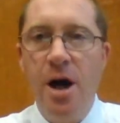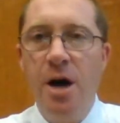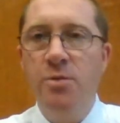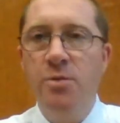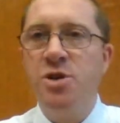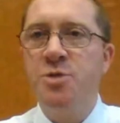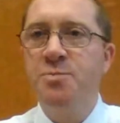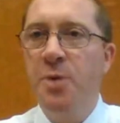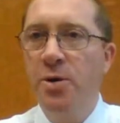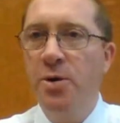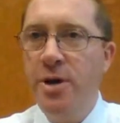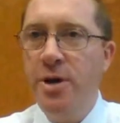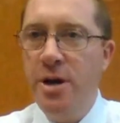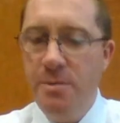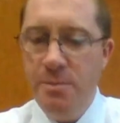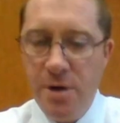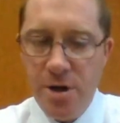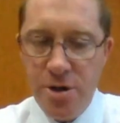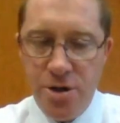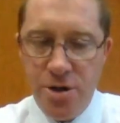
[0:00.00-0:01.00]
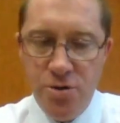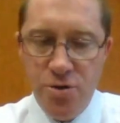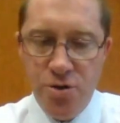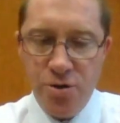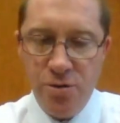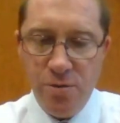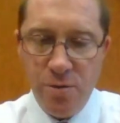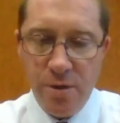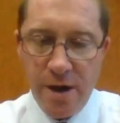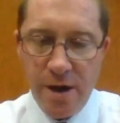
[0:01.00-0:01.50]
I responded in my
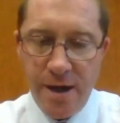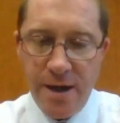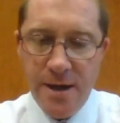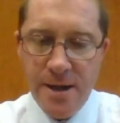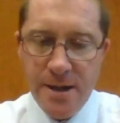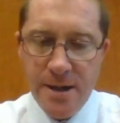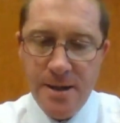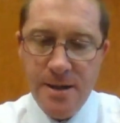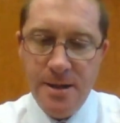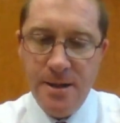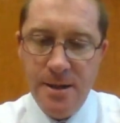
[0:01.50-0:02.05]
usual way,